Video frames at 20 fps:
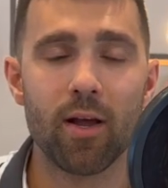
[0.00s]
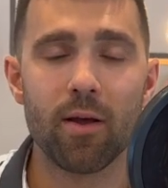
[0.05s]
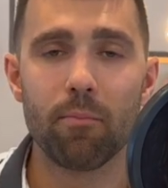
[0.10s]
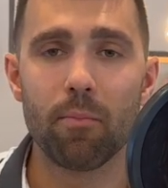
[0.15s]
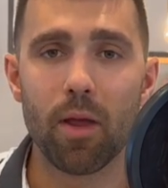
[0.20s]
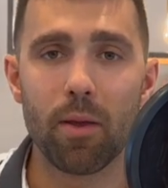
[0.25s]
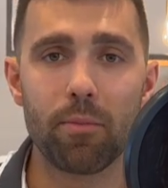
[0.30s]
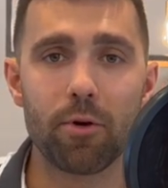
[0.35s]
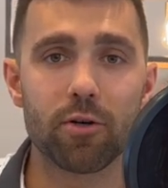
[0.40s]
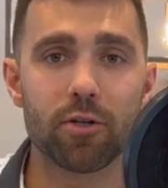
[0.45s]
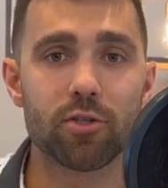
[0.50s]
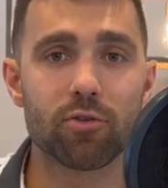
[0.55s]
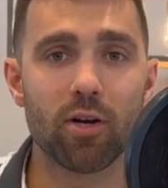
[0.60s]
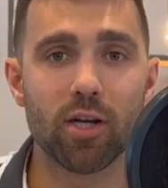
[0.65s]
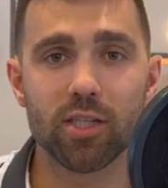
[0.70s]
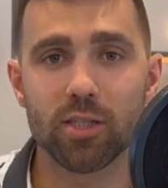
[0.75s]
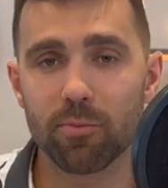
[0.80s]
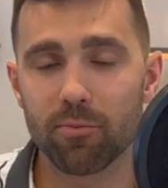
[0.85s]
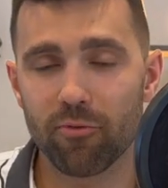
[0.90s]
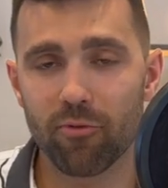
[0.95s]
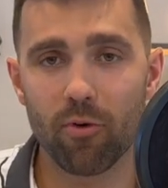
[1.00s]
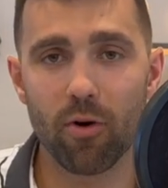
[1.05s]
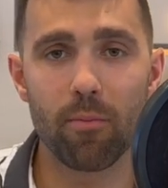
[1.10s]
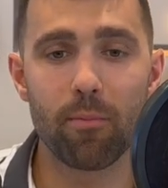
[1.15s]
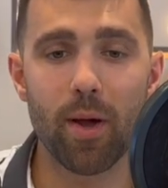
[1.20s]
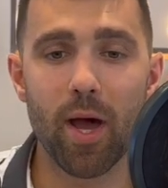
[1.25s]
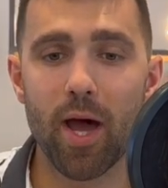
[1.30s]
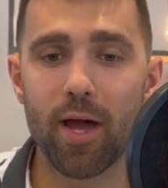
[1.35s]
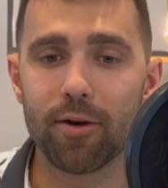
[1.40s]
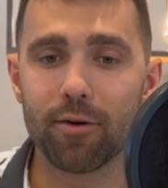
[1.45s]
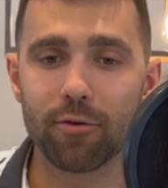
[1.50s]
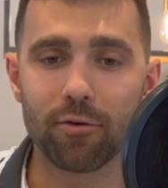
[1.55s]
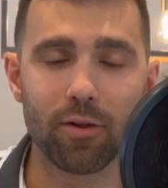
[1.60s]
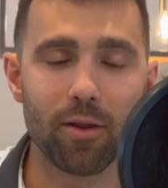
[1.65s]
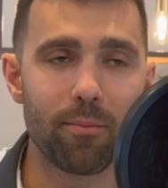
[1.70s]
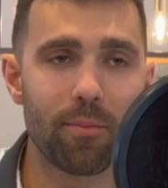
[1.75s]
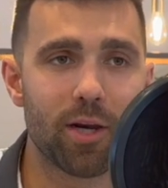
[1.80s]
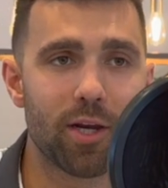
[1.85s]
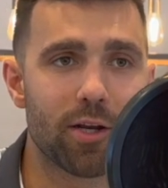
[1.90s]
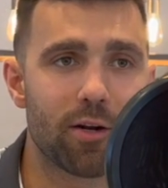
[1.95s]
Maybe you're stretching before bed, you're
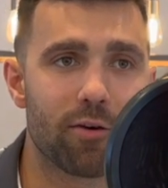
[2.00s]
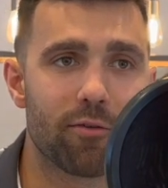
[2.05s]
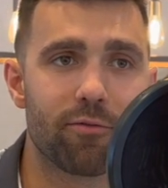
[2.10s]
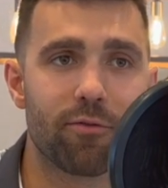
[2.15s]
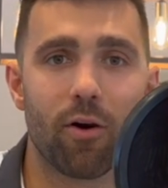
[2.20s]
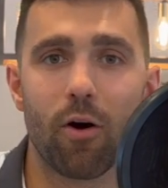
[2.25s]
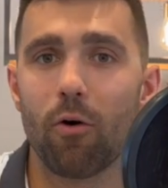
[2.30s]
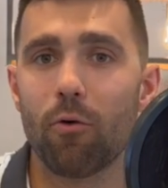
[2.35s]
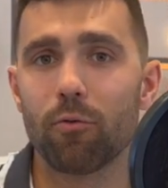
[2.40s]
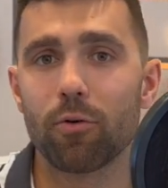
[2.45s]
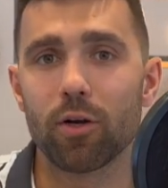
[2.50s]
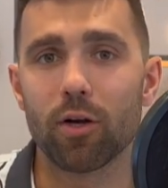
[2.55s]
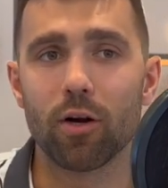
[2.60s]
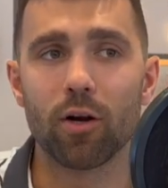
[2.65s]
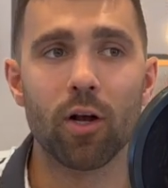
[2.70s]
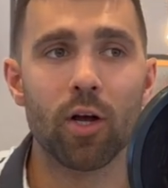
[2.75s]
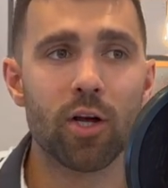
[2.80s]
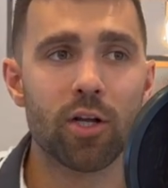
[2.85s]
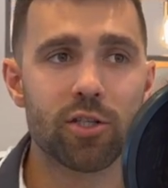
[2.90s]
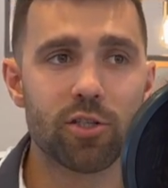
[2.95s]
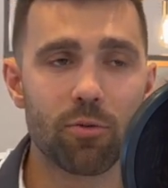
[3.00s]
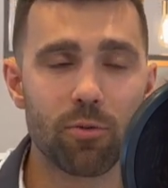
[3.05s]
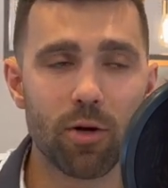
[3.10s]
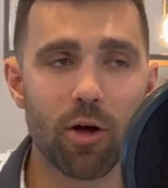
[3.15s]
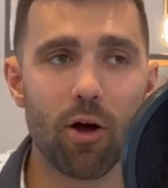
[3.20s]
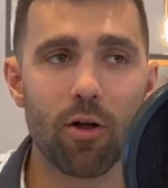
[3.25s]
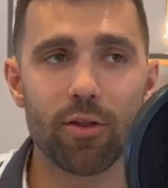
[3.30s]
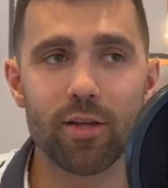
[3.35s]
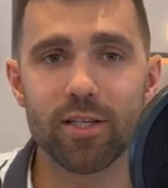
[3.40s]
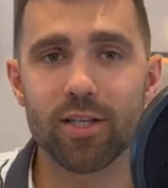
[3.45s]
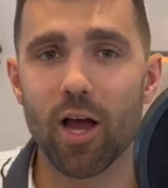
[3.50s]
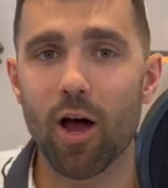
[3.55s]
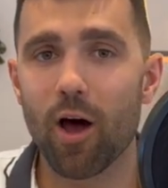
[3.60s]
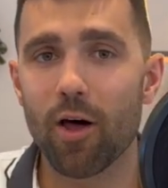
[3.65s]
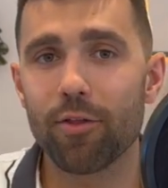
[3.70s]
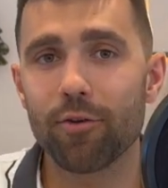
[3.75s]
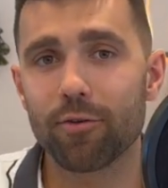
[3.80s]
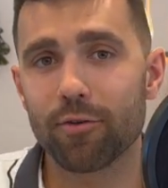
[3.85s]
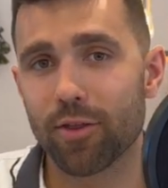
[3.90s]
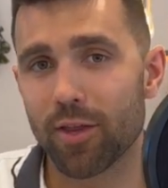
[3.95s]
limiting your phone, you're doing all these
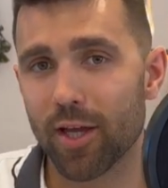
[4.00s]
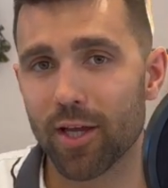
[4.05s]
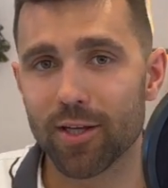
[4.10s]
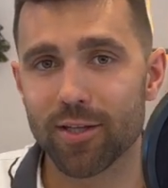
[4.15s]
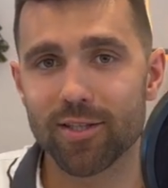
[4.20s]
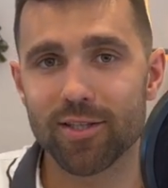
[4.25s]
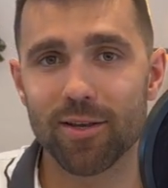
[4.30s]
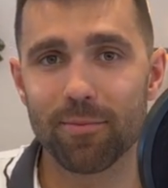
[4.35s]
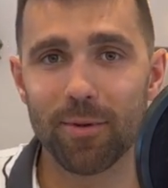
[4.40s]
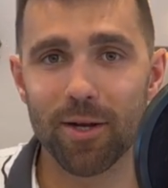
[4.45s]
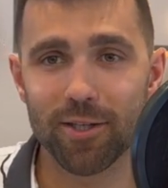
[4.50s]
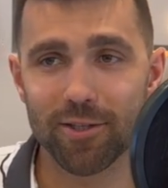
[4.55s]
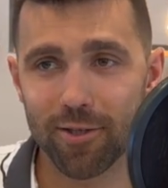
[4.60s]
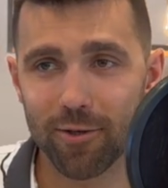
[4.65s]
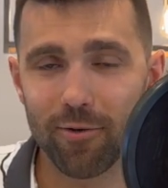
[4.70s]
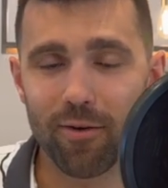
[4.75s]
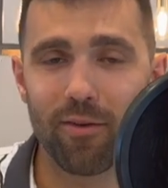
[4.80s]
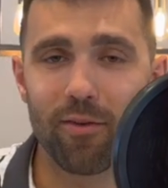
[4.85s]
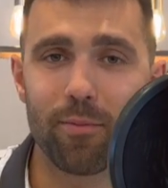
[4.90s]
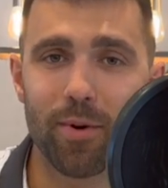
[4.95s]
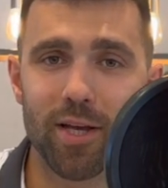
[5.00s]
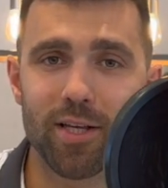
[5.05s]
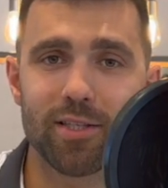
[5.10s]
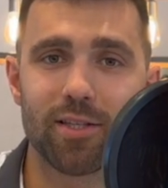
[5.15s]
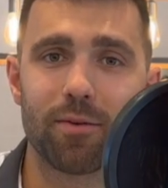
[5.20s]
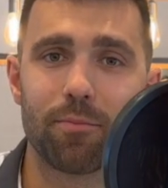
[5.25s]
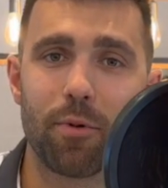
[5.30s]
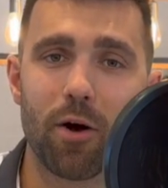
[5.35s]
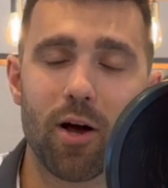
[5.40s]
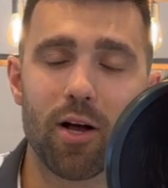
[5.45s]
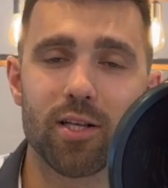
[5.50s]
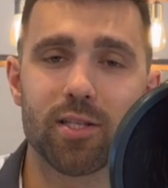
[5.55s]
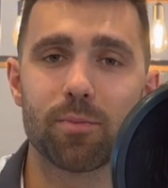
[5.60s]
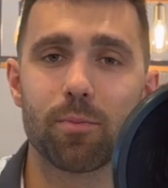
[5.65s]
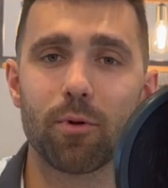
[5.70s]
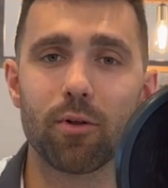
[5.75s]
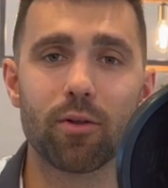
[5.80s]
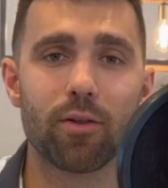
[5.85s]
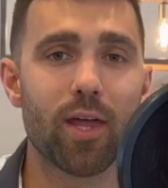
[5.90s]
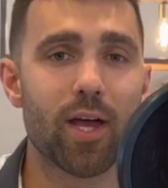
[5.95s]
other things to make sure you have the best sleep
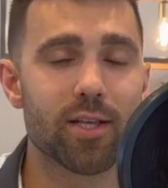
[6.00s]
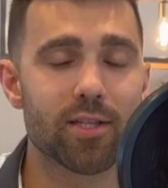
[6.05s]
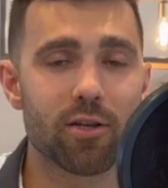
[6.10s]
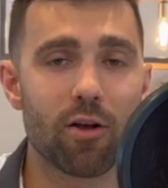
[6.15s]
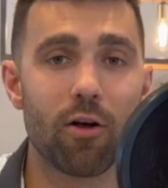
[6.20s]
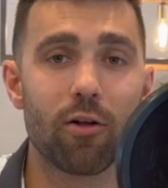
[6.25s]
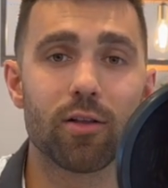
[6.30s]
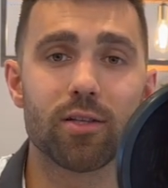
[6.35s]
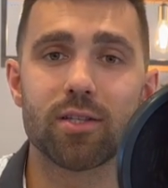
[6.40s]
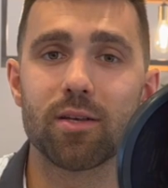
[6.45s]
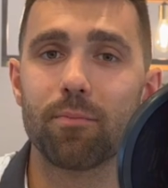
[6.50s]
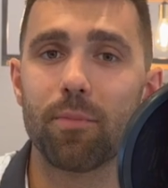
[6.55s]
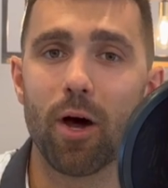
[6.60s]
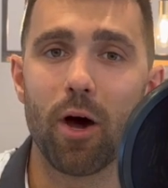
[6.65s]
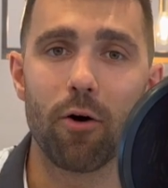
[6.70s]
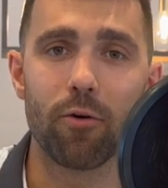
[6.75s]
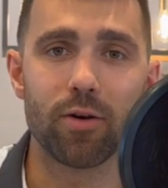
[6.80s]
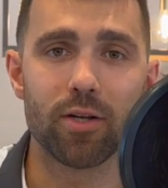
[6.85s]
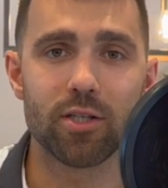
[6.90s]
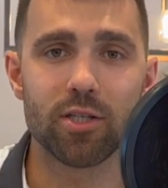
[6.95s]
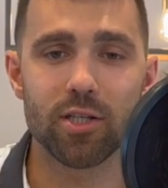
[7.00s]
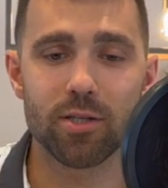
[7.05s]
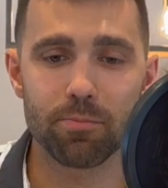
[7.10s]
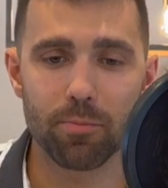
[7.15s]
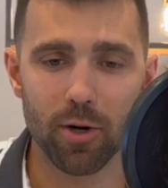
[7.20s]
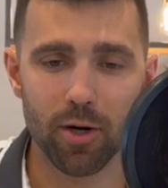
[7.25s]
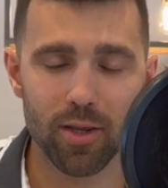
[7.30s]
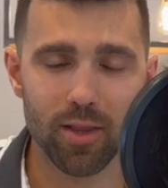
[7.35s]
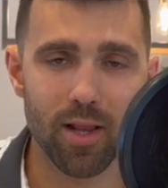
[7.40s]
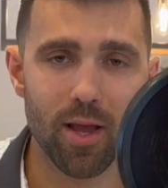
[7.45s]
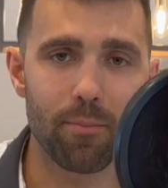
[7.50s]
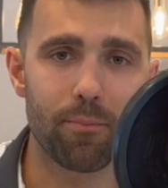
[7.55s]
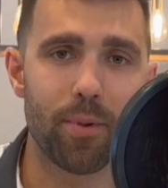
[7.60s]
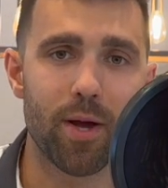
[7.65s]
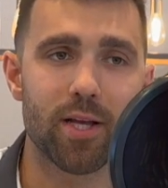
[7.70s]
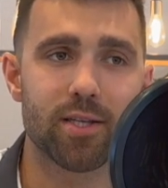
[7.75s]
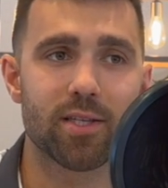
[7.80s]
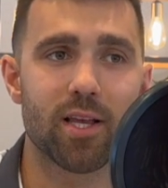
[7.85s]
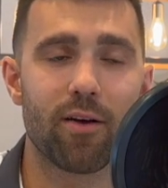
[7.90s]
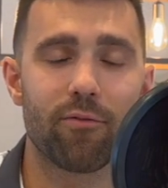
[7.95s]
possible. And that's all it's about is just putting that
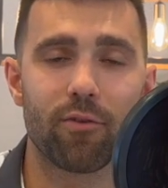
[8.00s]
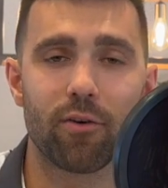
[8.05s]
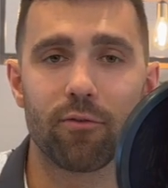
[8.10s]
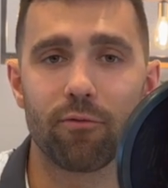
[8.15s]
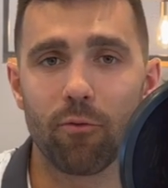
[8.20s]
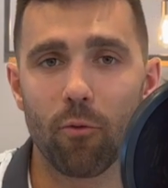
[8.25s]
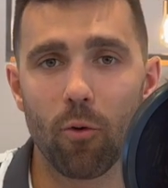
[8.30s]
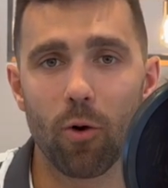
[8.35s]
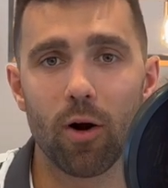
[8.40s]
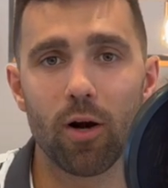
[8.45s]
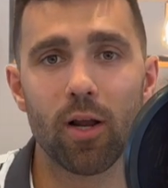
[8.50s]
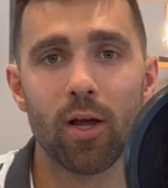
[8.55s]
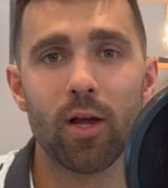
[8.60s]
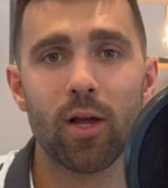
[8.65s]
best effort forward.